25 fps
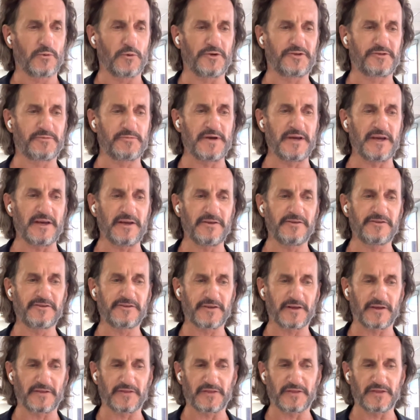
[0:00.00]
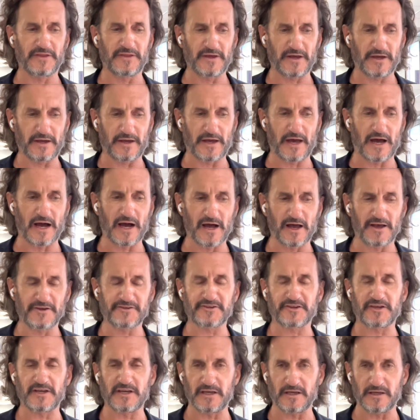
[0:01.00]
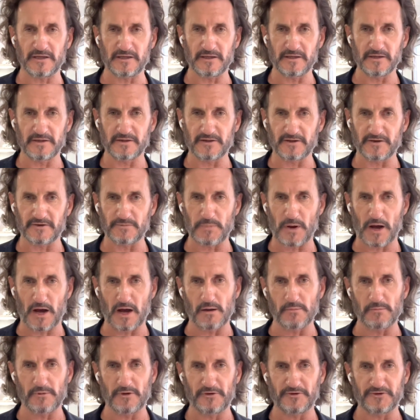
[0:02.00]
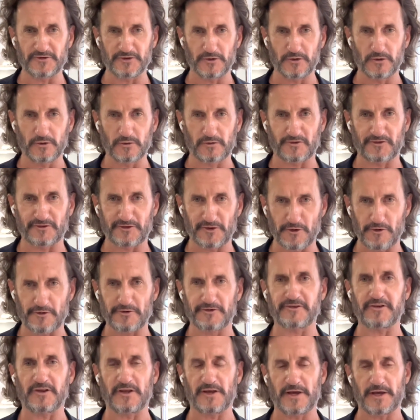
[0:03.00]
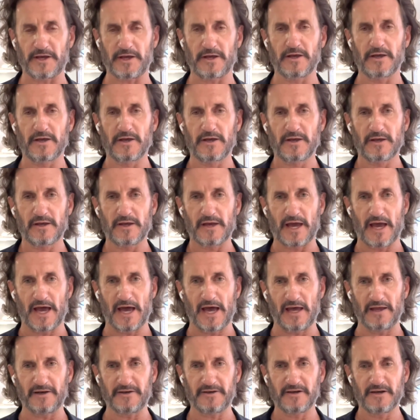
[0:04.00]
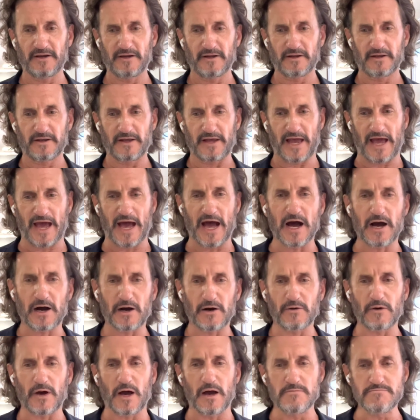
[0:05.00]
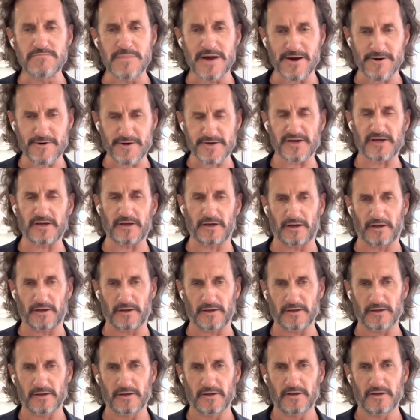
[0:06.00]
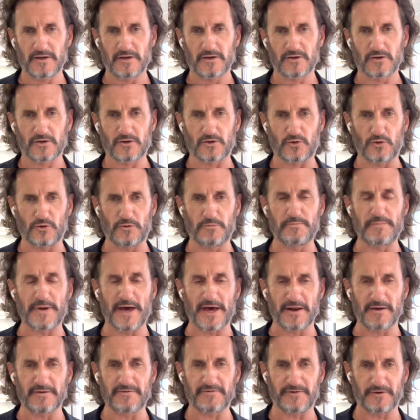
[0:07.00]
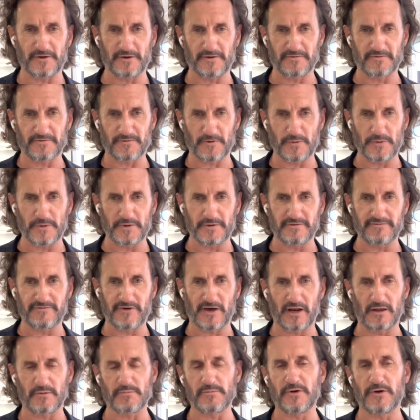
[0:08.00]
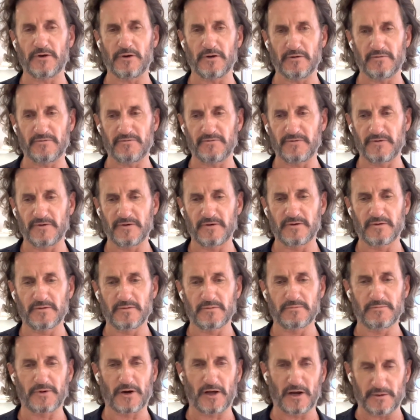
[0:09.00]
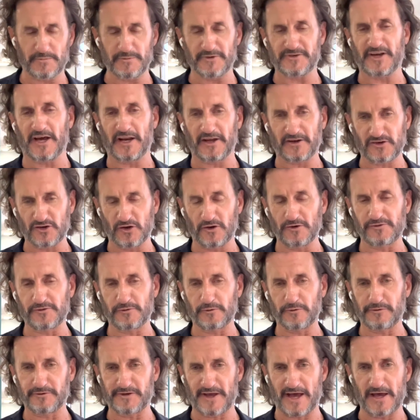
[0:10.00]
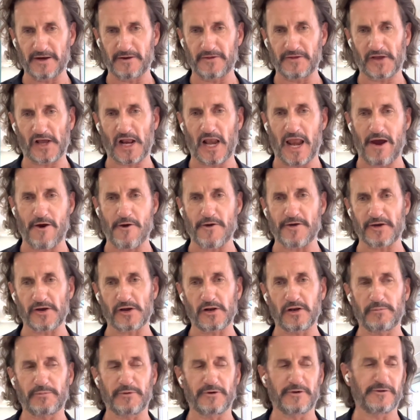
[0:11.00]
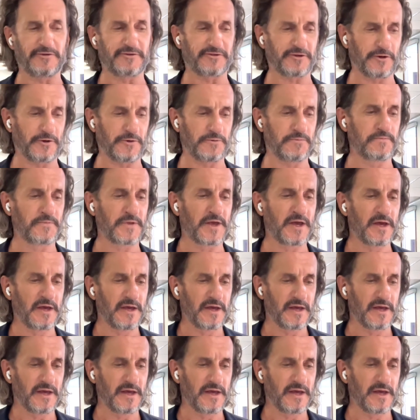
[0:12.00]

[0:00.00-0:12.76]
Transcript: which means that they're asking the department to look seriously at how America could benefit from the development of polymetallic nodules out in the Clarion-Clipperton zone.